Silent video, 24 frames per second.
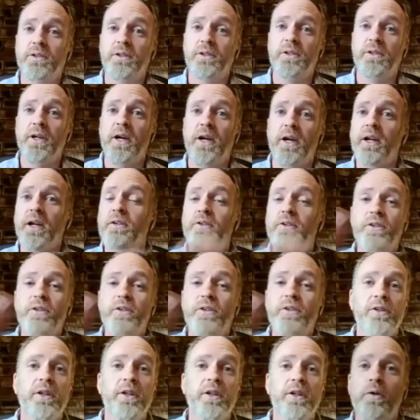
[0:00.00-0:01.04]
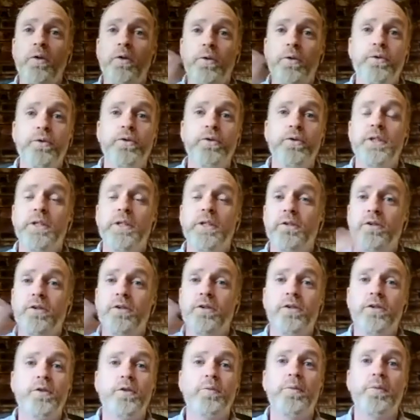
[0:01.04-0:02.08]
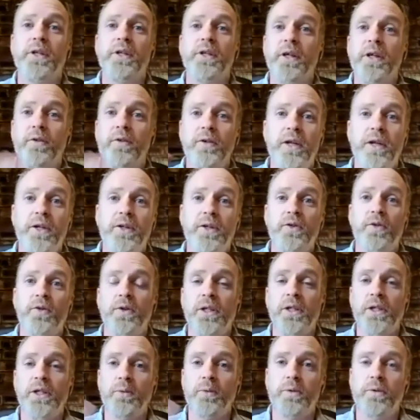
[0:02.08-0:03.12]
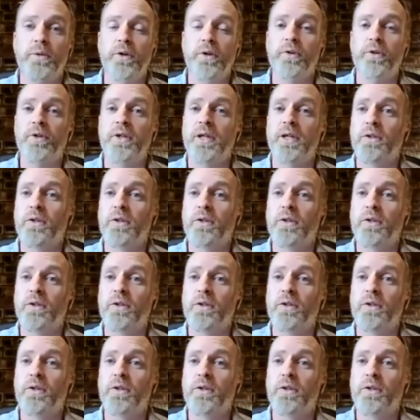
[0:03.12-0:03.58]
and I'll just allow all those things just to play out naturally without getting